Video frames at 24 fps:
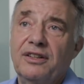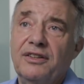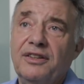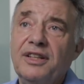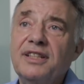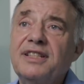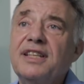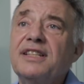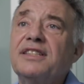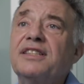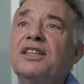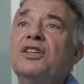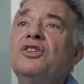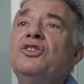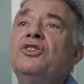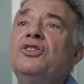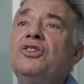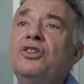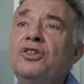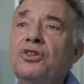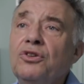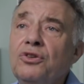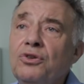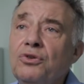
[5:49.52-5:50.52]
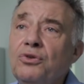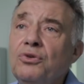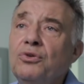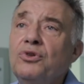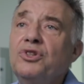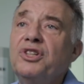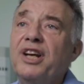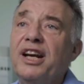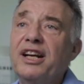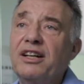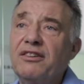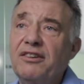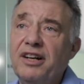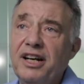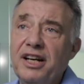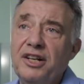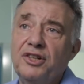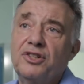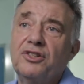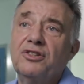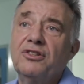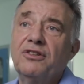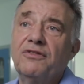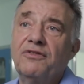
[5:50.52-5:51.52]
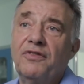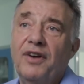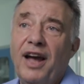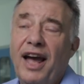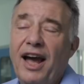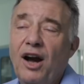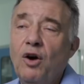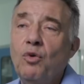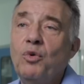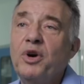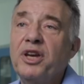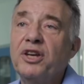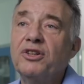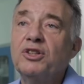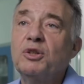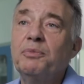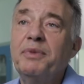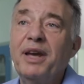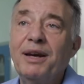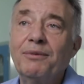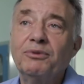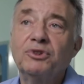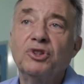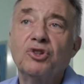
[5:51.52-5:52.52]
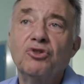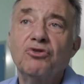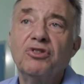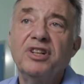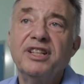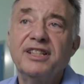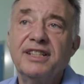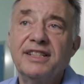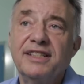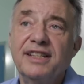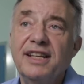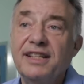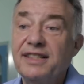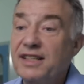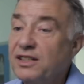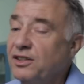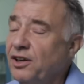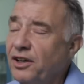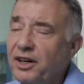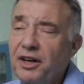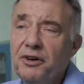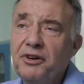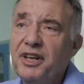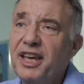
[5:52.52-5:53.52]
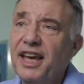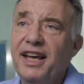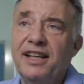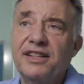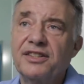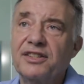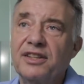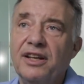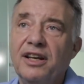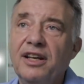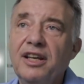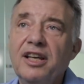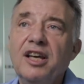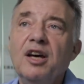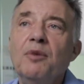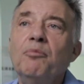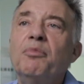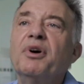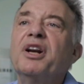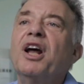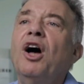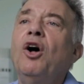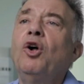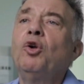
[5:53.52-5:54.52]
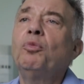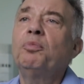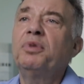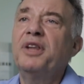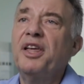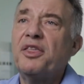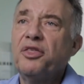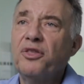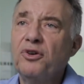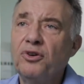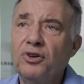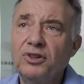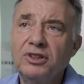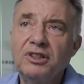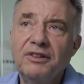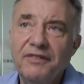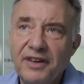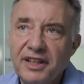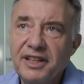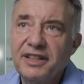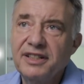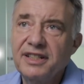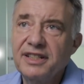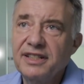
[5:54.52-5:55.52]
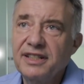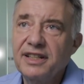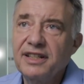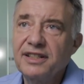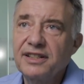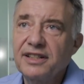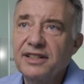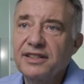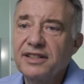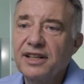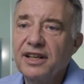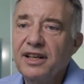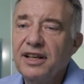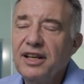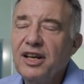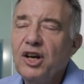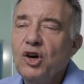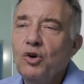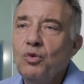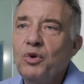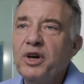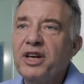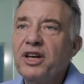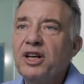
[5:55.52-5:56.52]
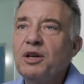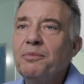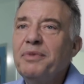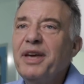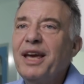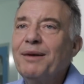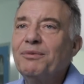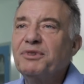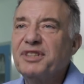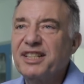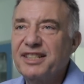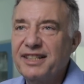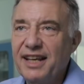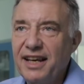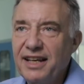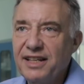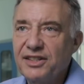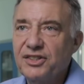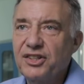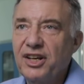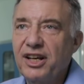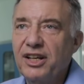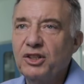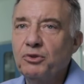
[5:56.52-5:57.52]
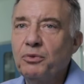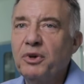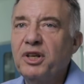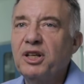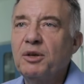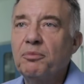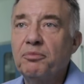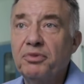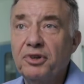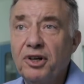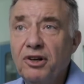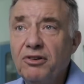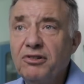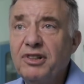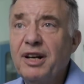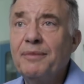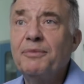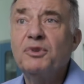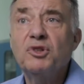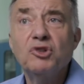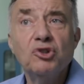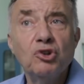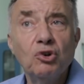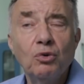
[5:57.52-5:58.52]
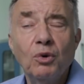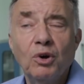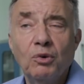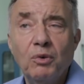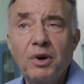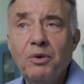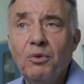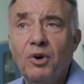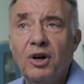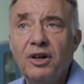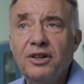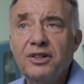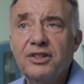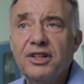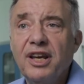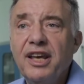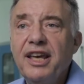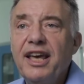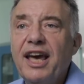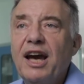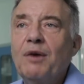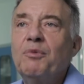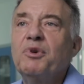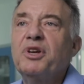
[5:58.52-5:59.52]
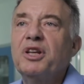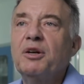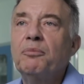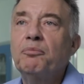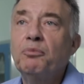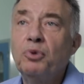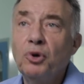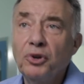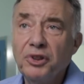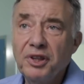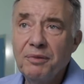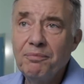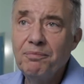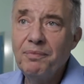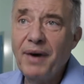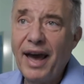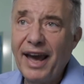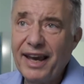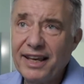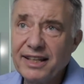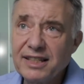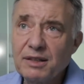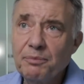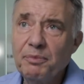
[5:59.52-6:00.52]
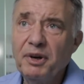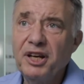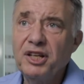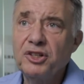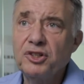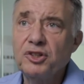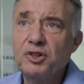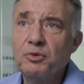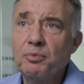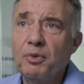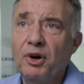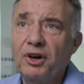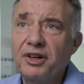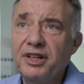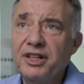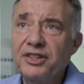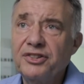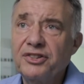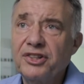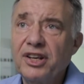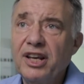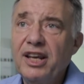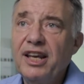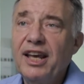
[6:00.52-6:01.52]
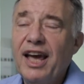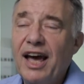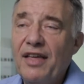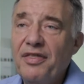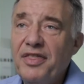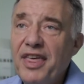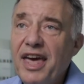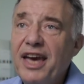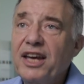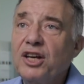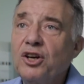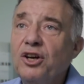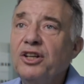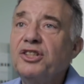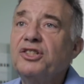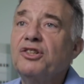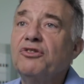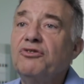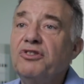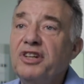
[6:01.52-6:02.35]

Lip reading: This is the new generation of how we're going to be able to treat diseases, not only cancer, but a whole plethora of other diseases. We're going to be able to take cells, we're going to program them to do what we want, and we're going to put them back into patients' bodies, and they're going to